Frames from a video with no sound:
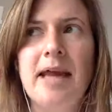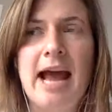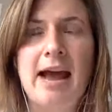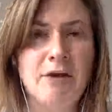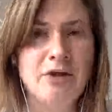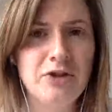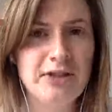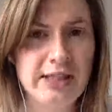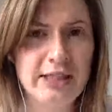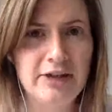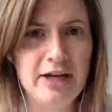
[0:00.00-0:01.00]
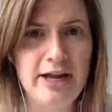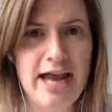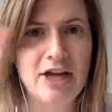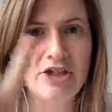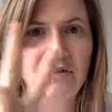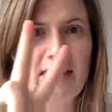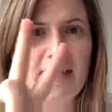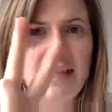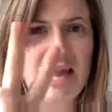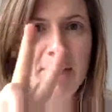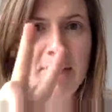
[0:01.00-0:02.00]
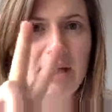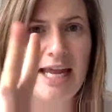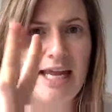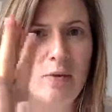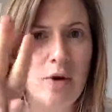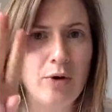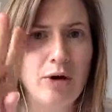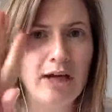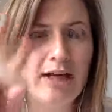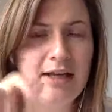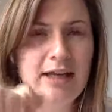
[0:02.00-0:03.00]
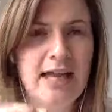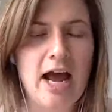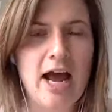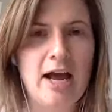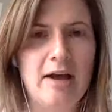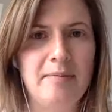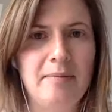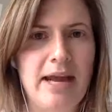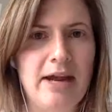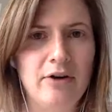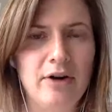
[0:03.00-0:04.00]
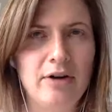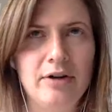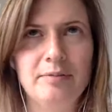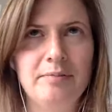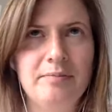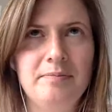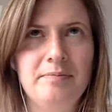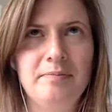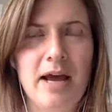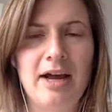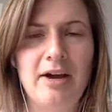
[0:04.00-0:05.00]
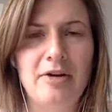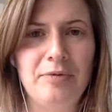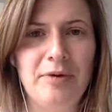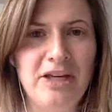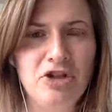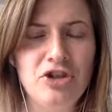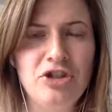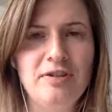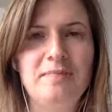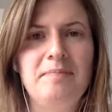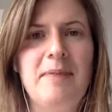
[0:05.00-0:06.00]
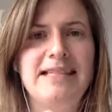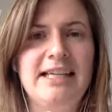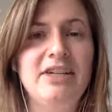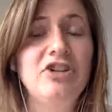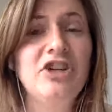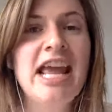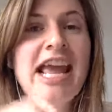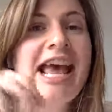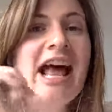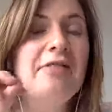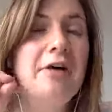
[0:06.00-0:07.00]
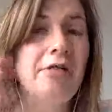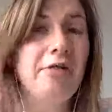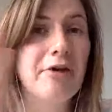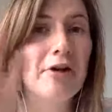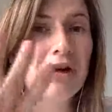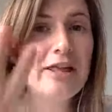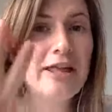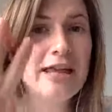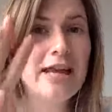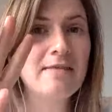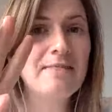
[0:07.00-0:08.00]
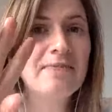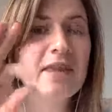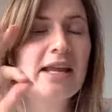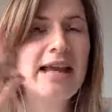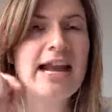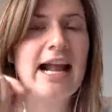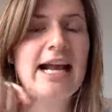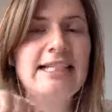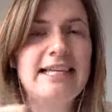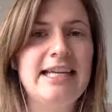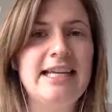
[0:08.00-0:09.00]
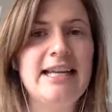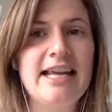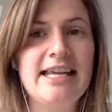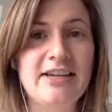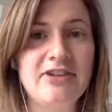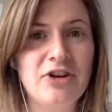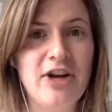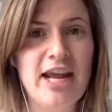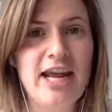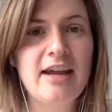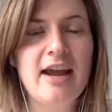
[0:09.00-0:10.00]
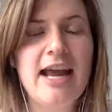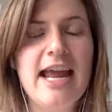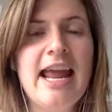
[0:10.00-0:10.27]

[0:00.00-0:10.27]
Have your students clear their cache if they get that play quota error reached message. The third thing that I did yesterday,